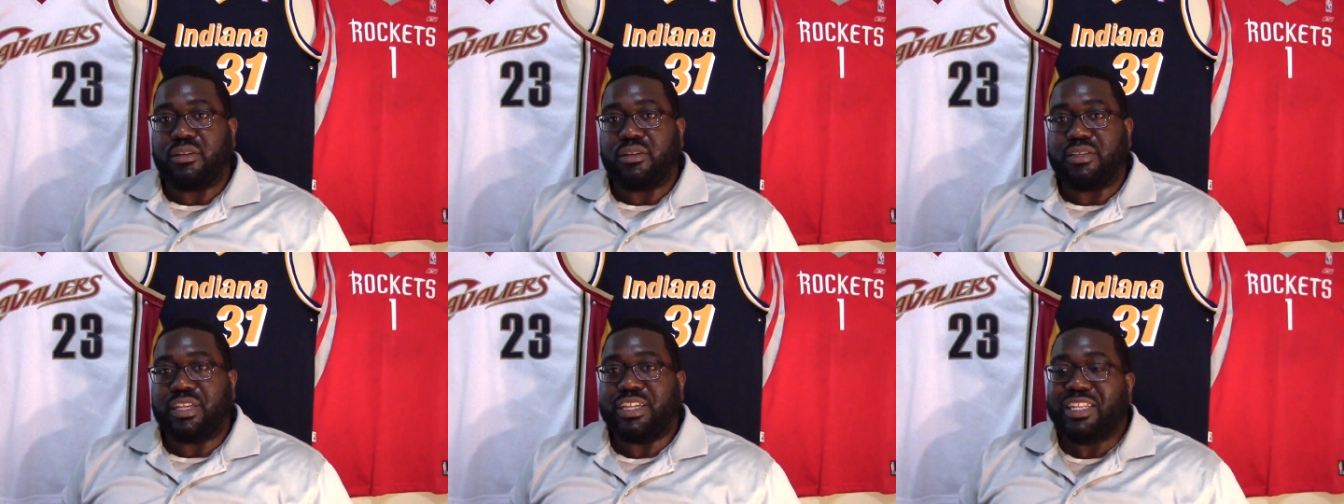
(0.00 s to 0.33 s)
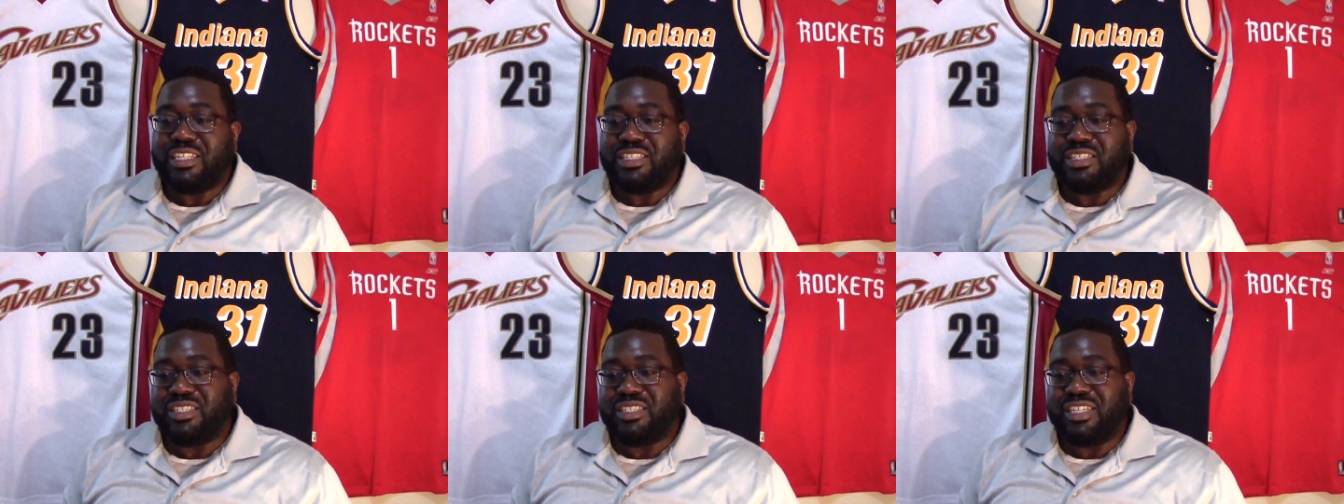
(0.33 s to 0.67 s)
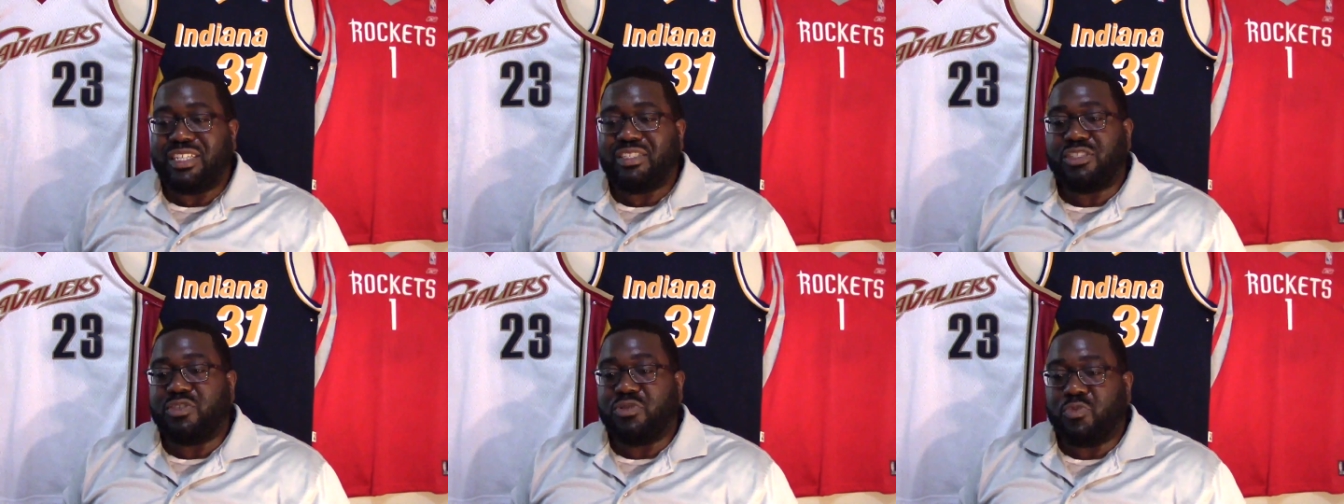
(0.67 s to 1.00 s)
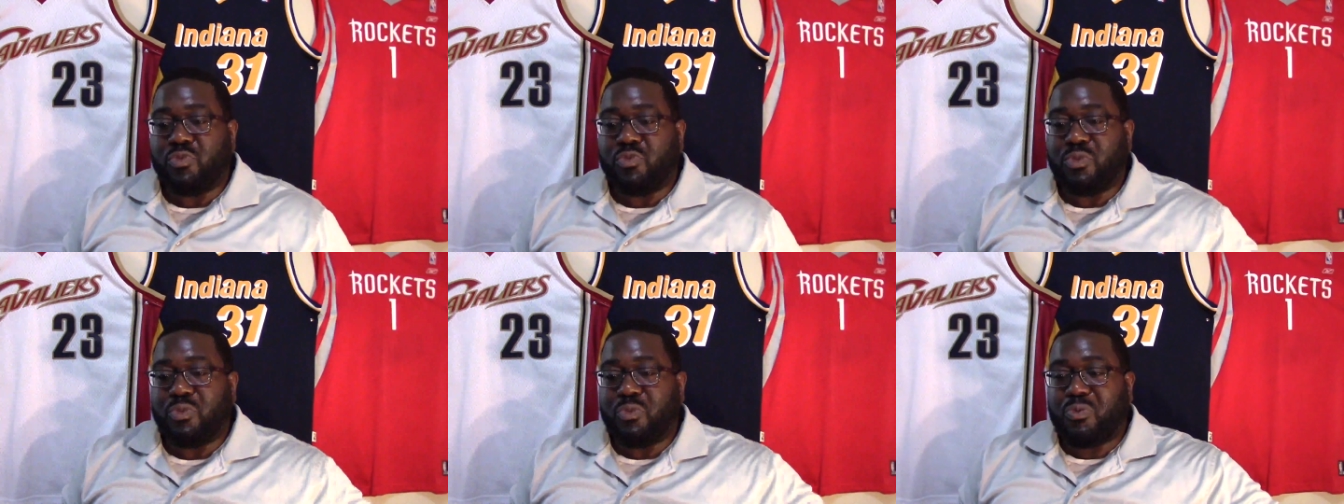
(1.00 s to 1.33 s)
he just needs to
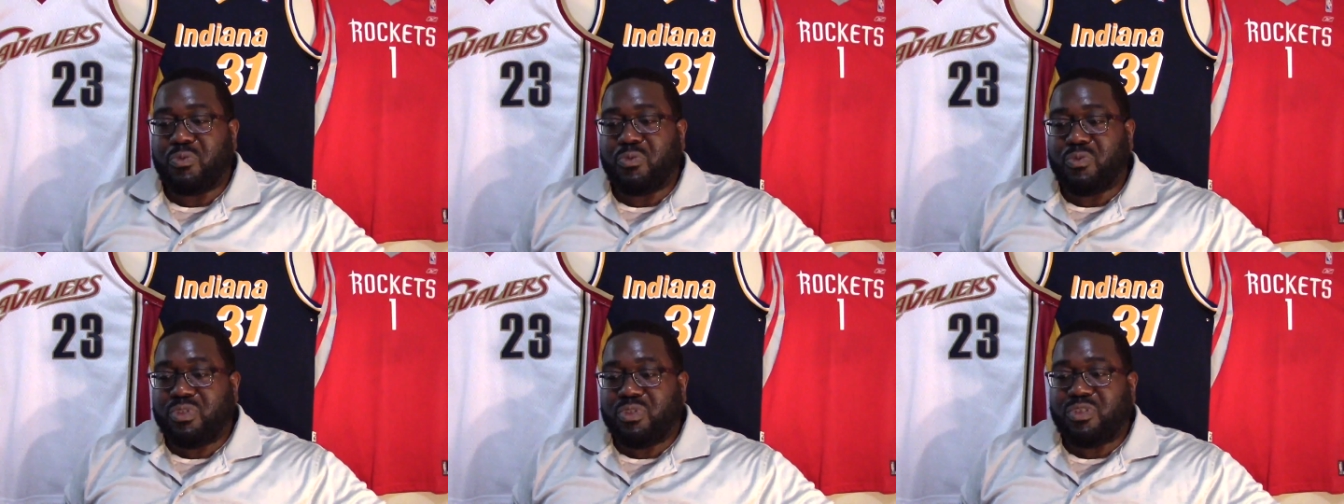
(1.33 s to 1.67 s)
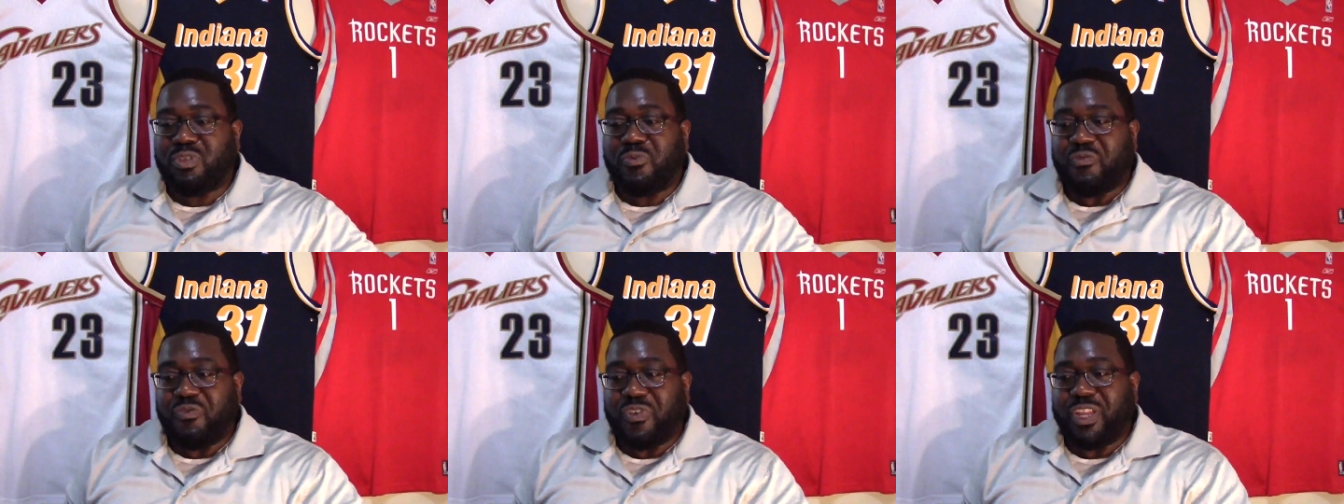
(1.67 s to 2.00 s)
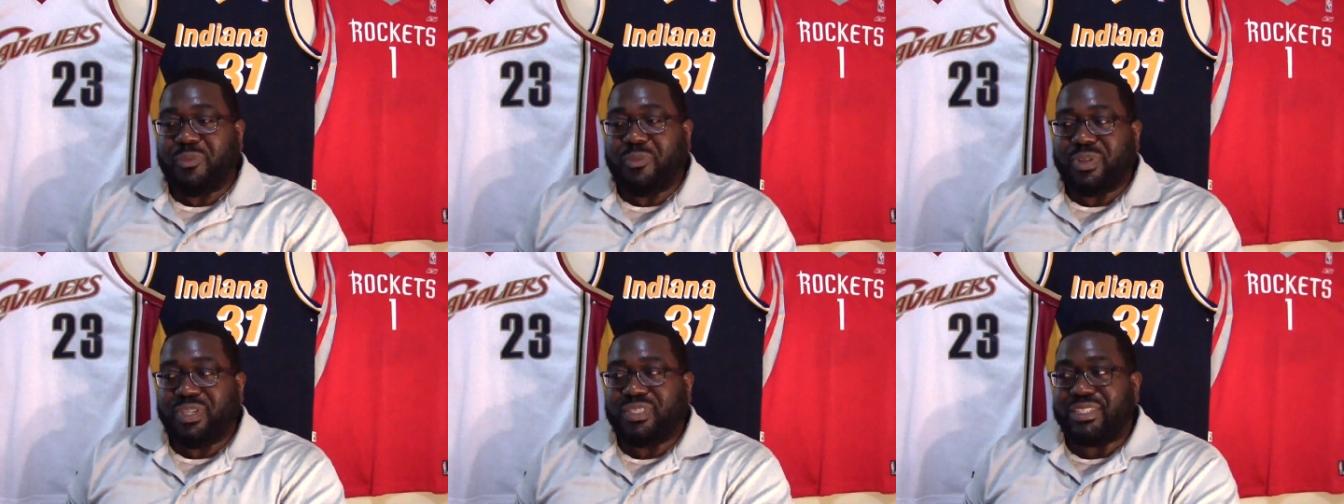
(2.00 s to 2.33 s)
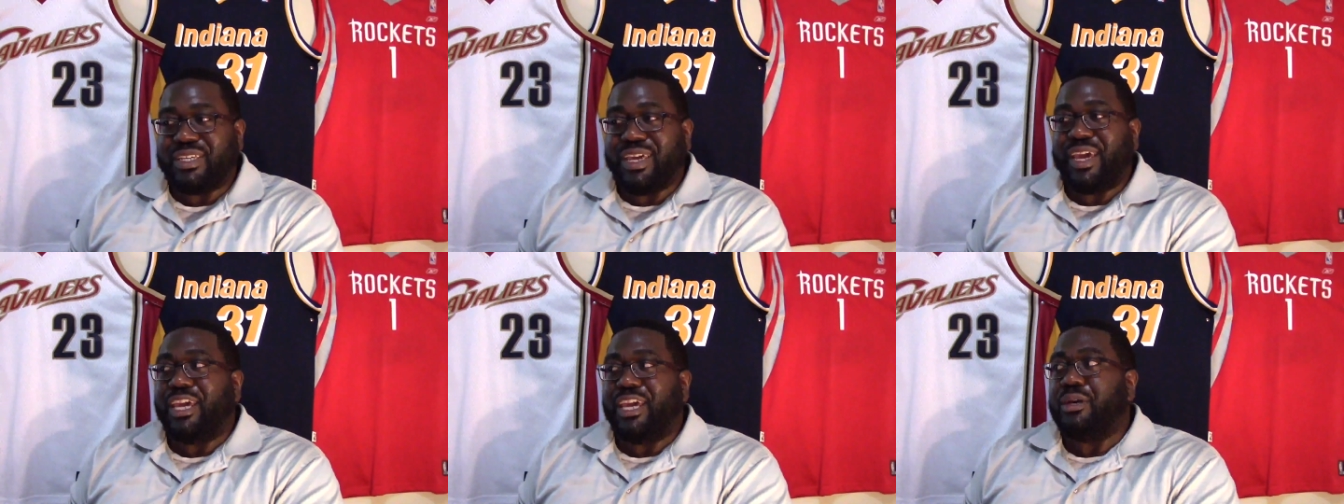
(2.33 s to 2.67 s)
develop his
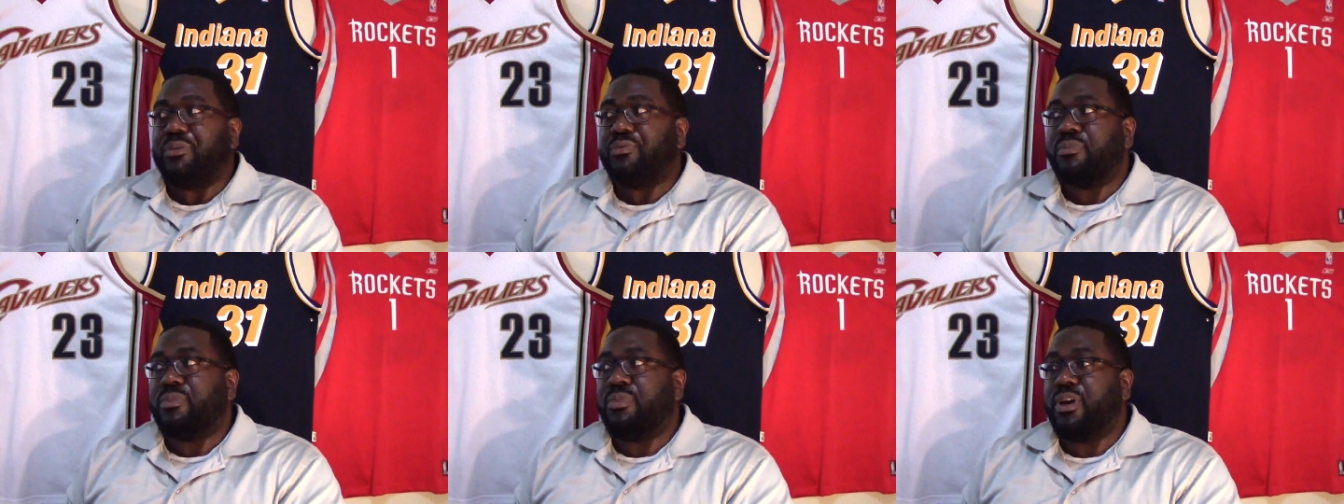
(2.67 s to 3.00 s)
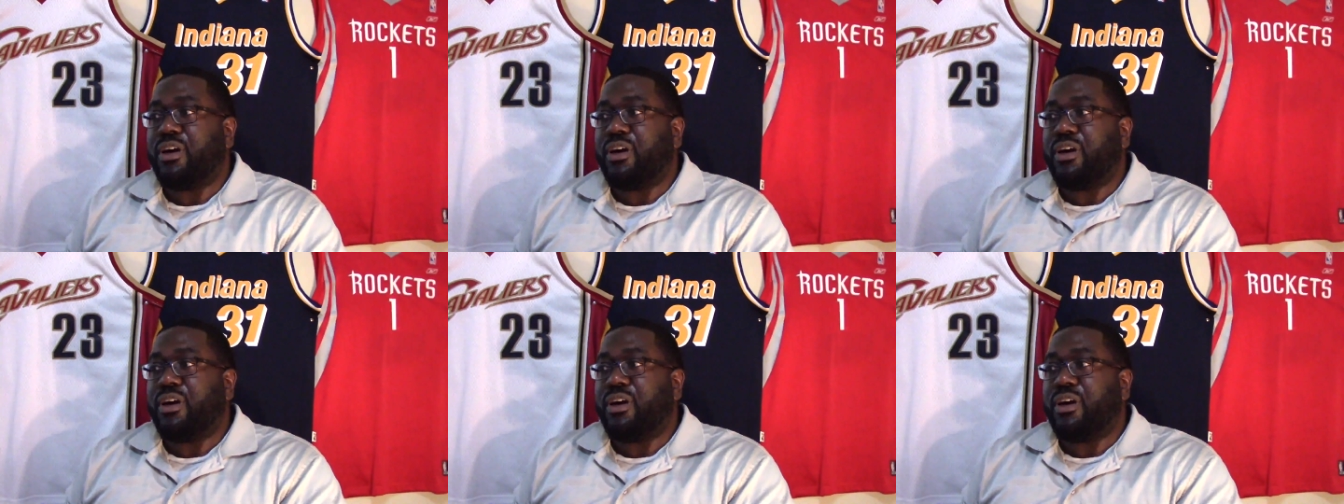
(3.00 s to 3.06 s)
game,